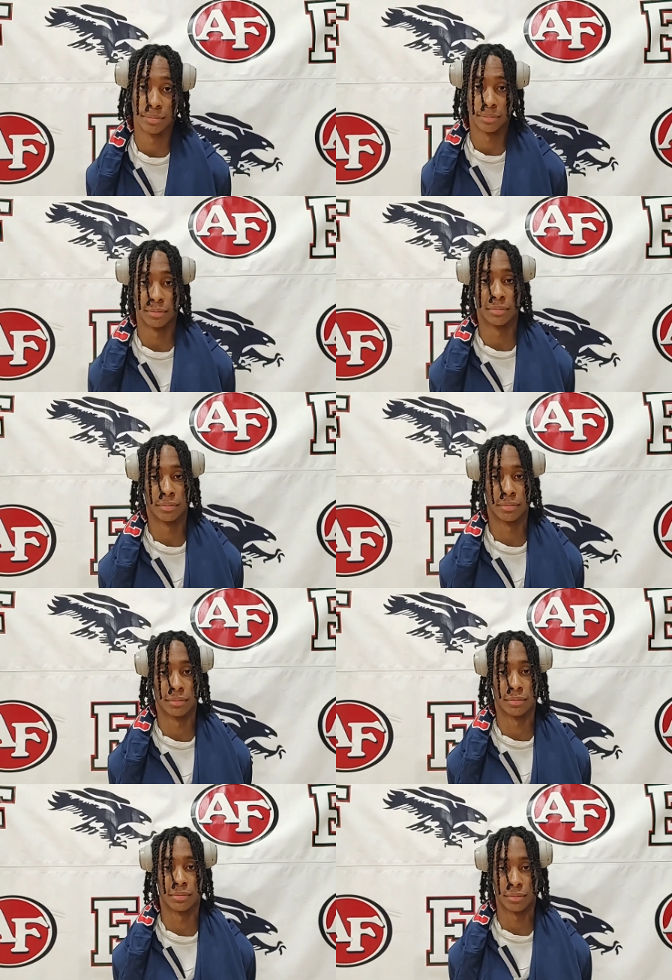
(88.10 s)
Falcons are
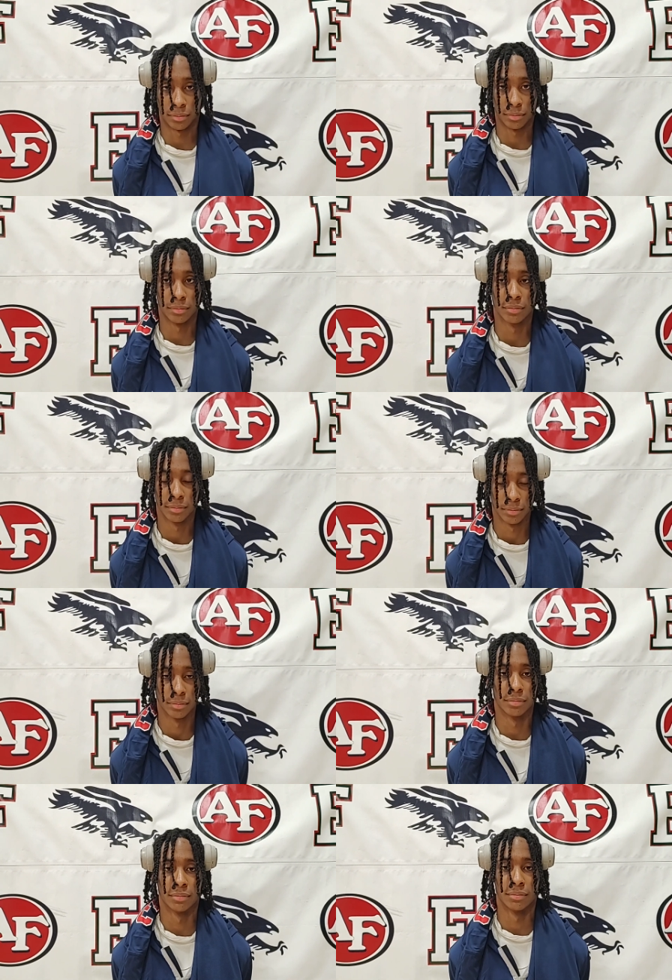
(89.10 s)
rolling. They're four and one
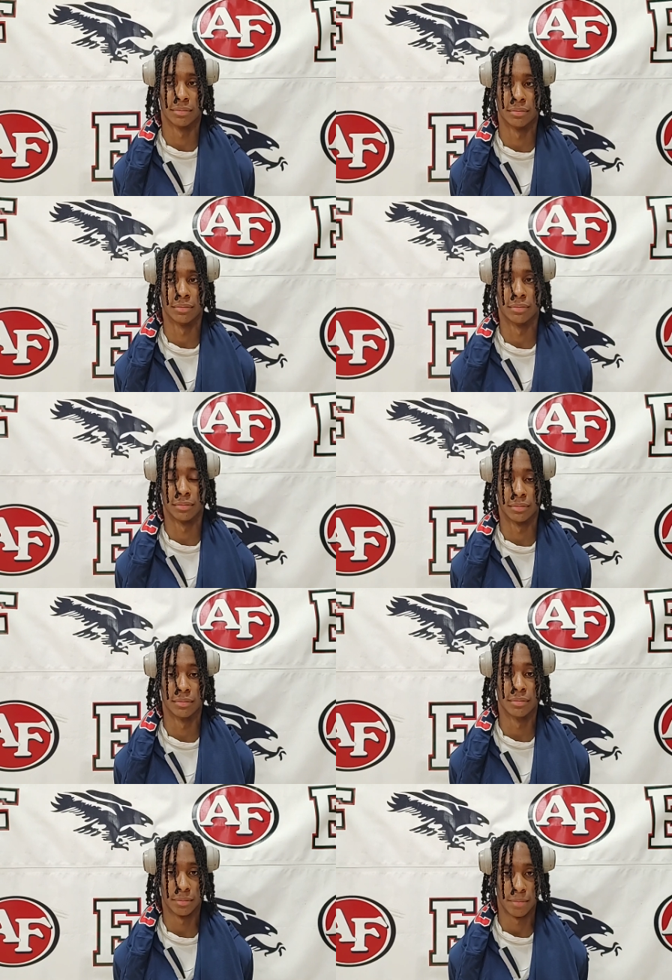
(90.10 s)
right now. Marcel
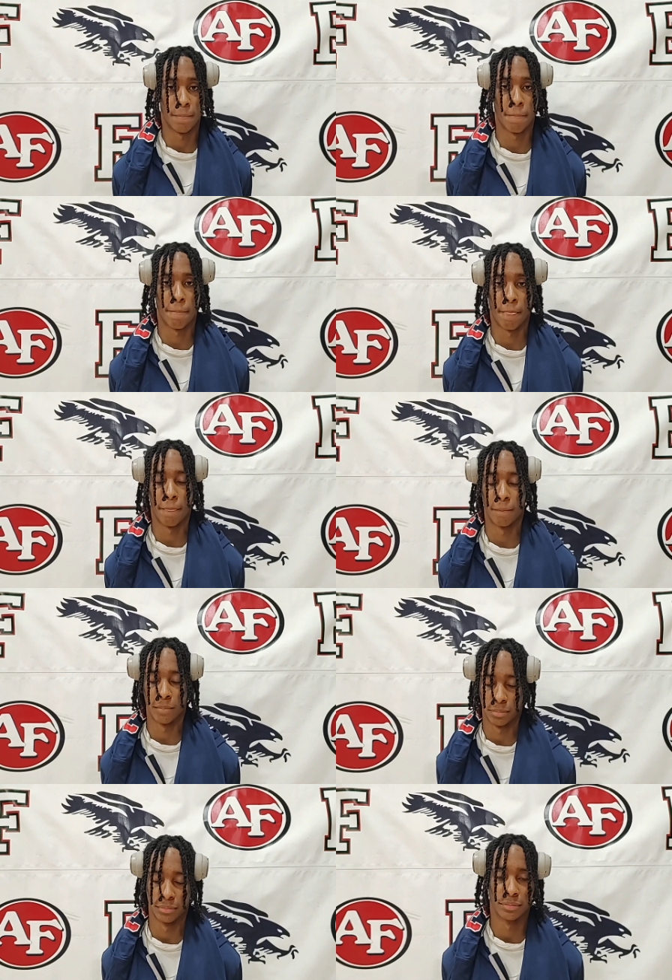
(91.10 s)
Finkley has ice
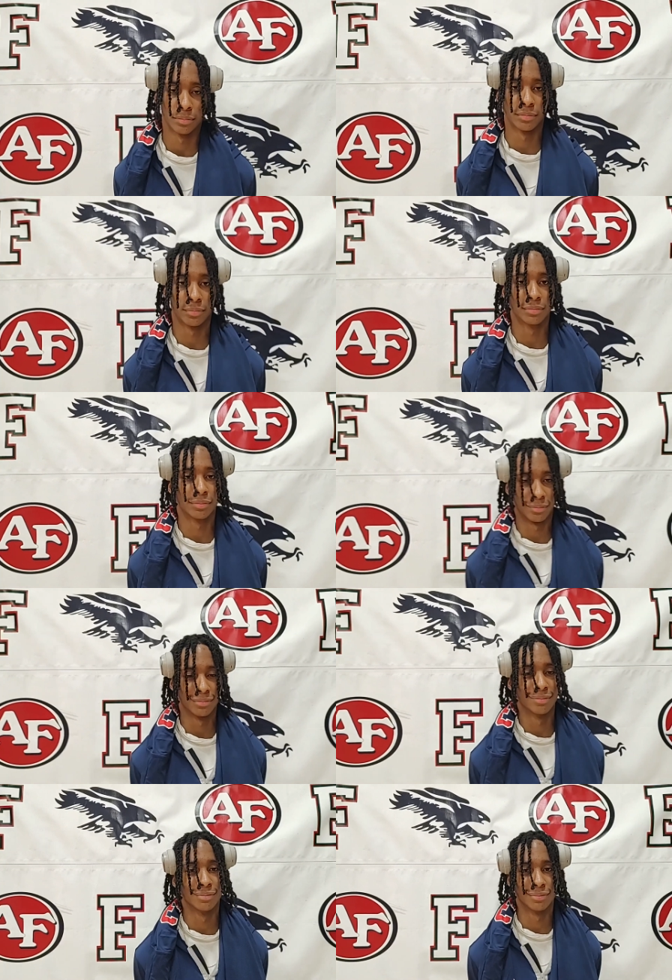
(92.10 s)
water running through his
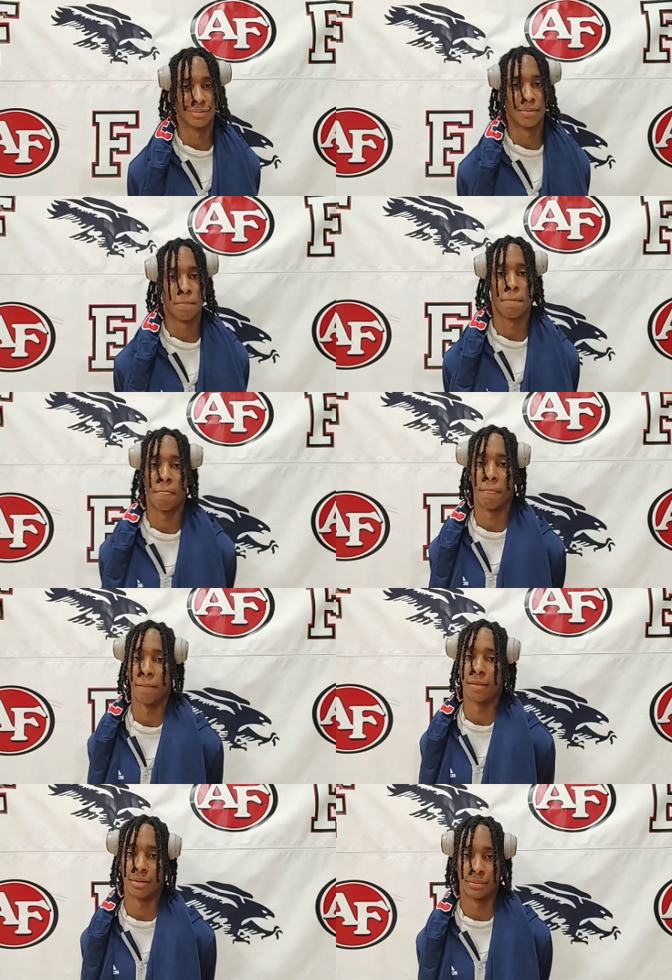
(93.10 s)
veins in all these contests.
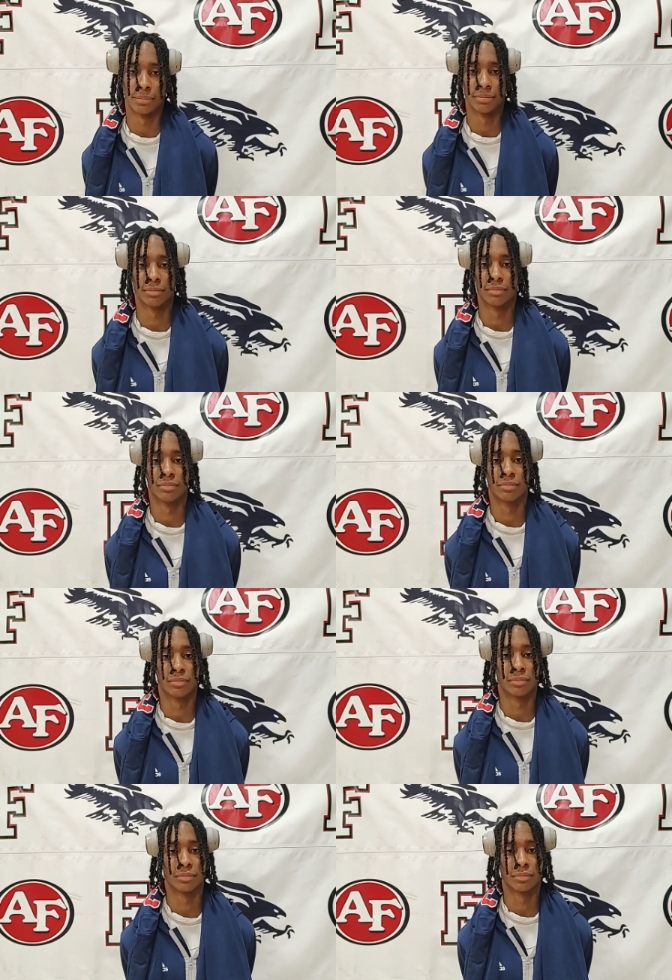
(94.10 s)
He knocked down a big
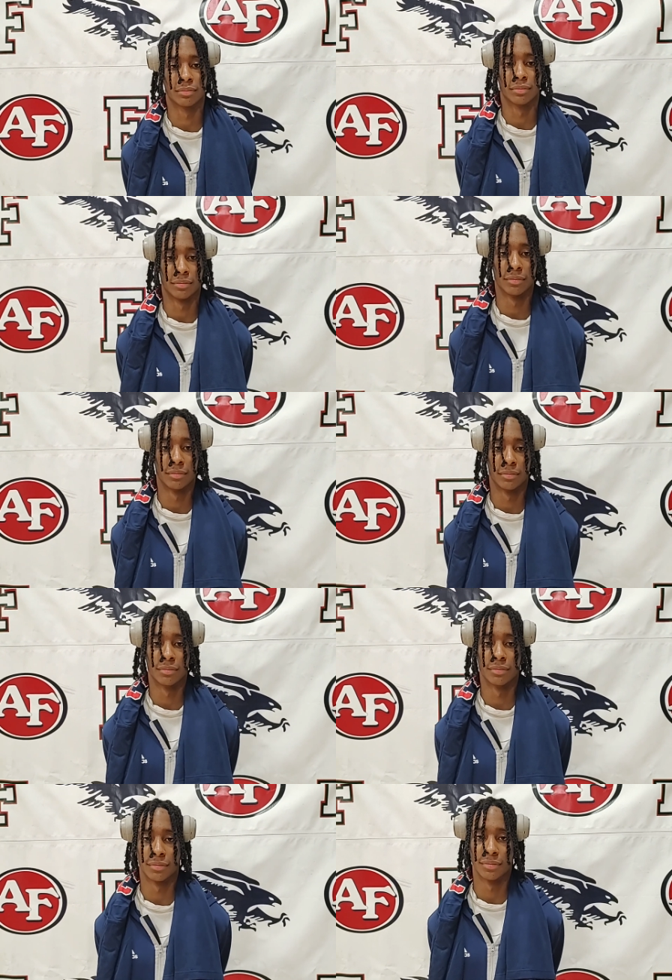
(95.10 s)
shot that helped the
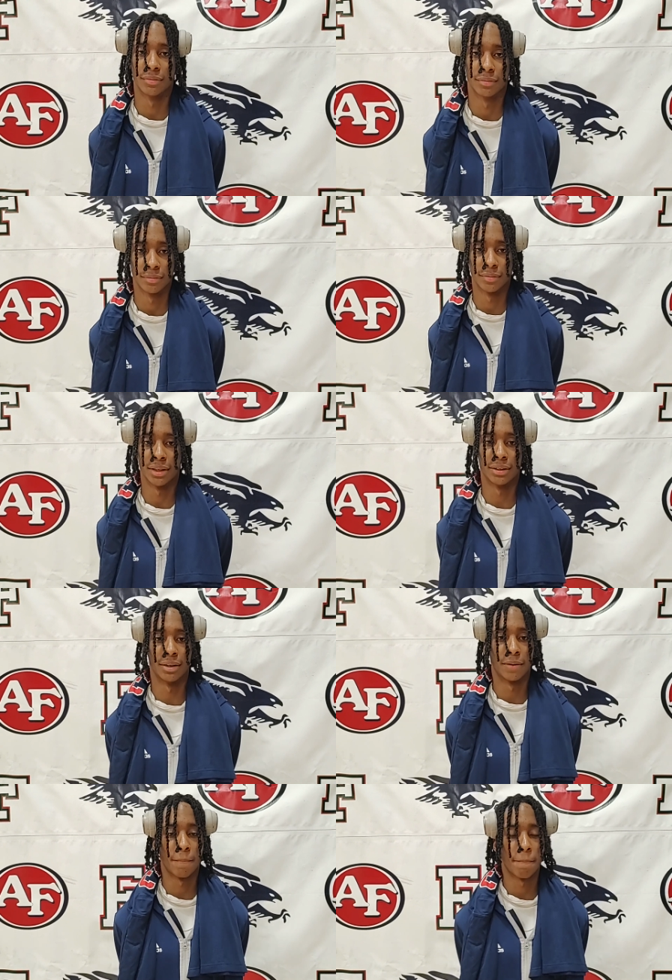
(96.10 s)
Falcons win
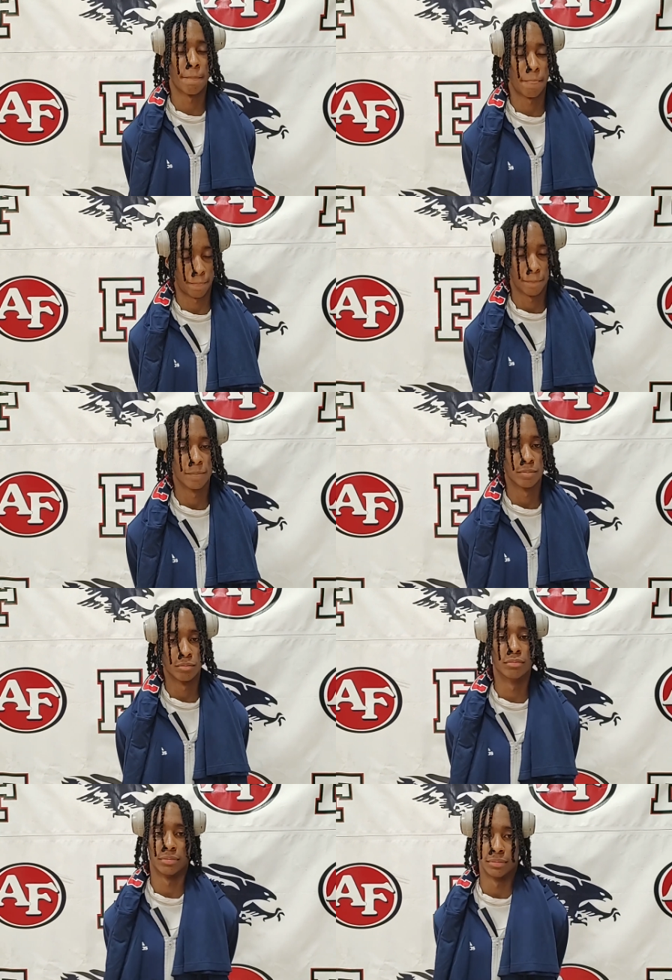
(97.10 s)
50 to 47 over the
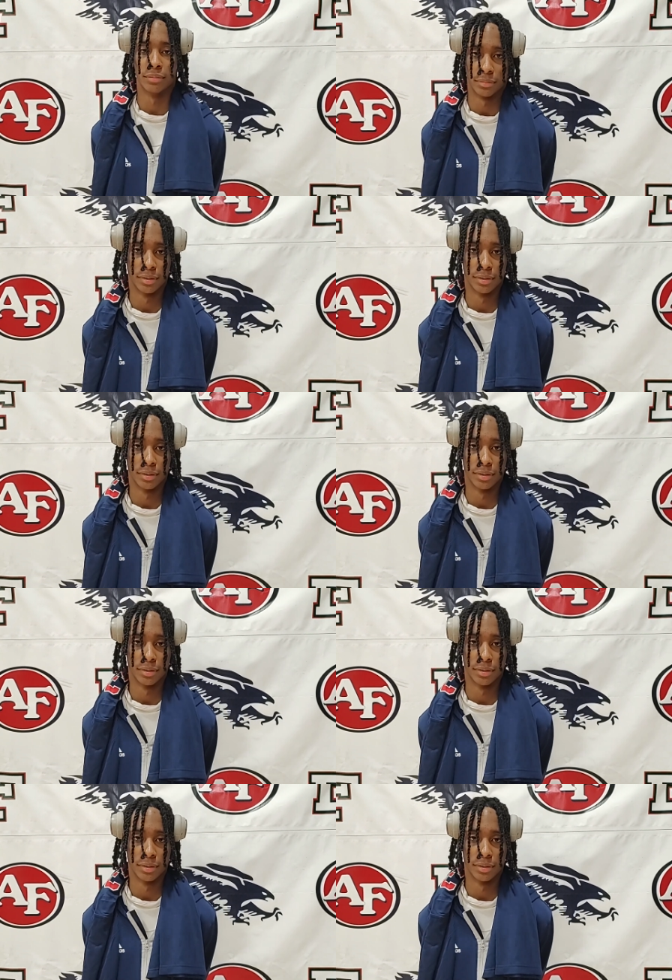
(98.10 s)
Tigers.